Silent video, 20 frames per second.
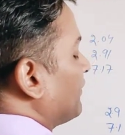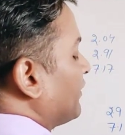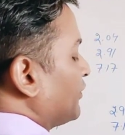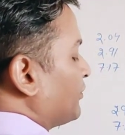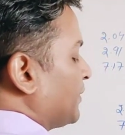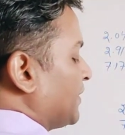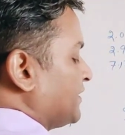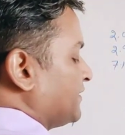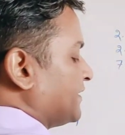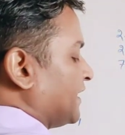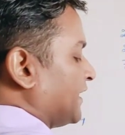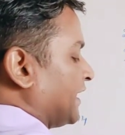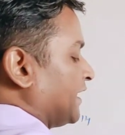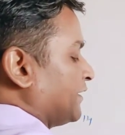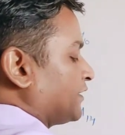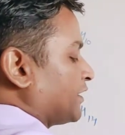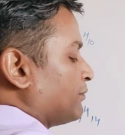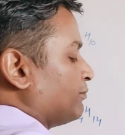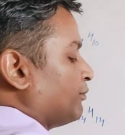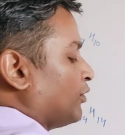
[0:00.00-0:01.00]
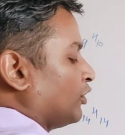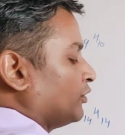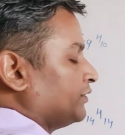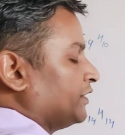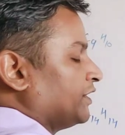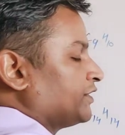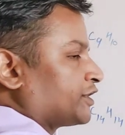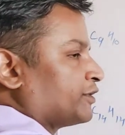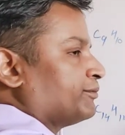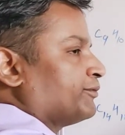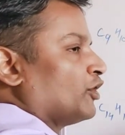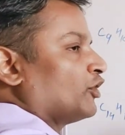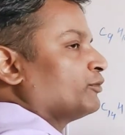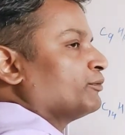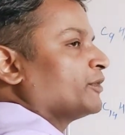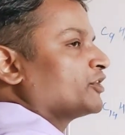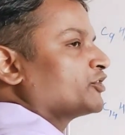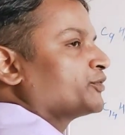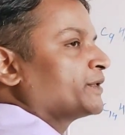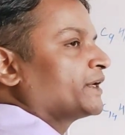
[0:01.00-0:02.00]
It means that this compound
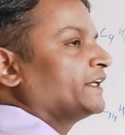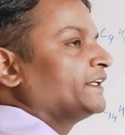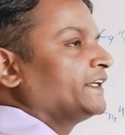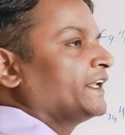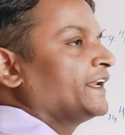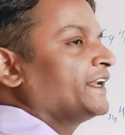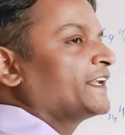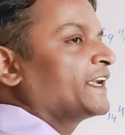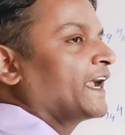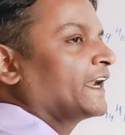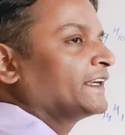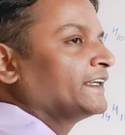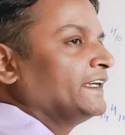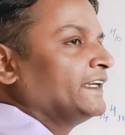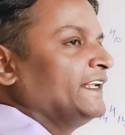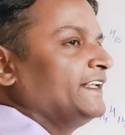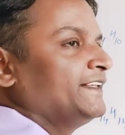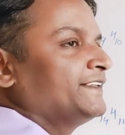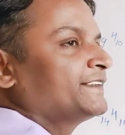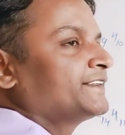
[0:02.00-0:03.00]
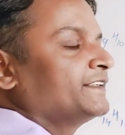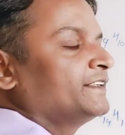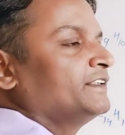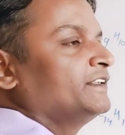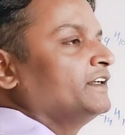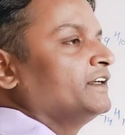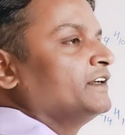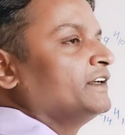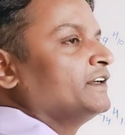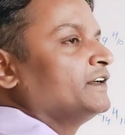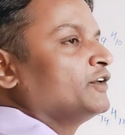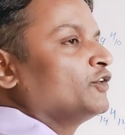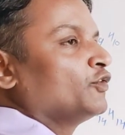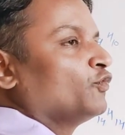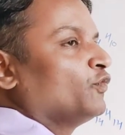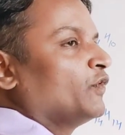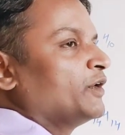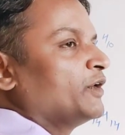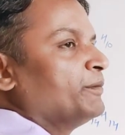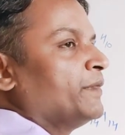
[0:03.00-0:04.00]
must be containing at least
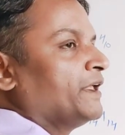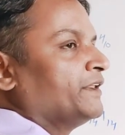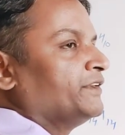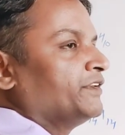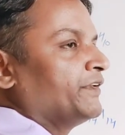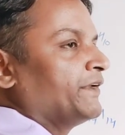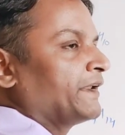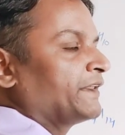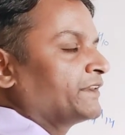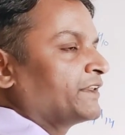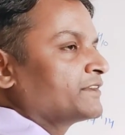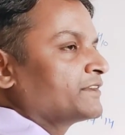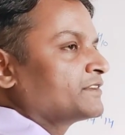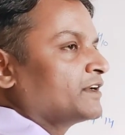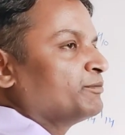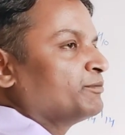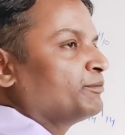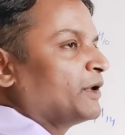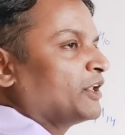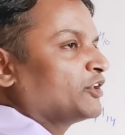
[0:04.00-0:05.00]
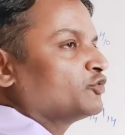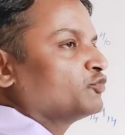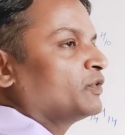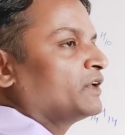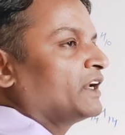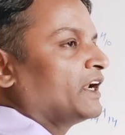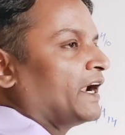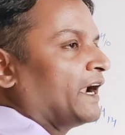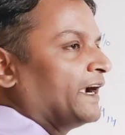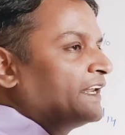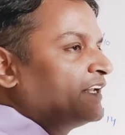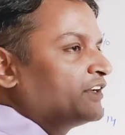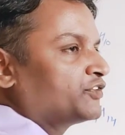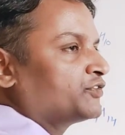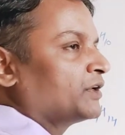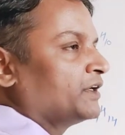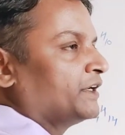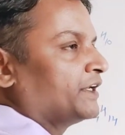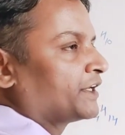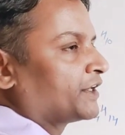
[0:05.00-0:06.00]
one benzene system plus one
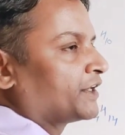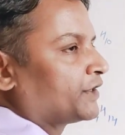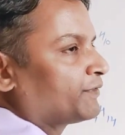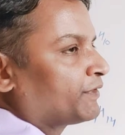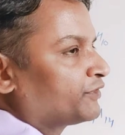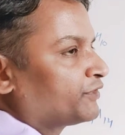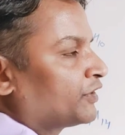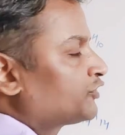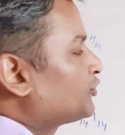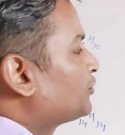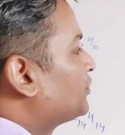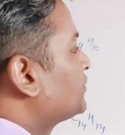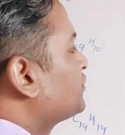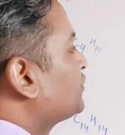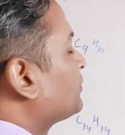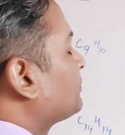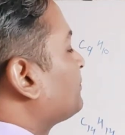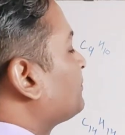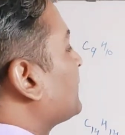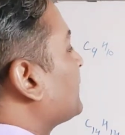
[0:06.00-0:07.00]
additional degree of unsaturation.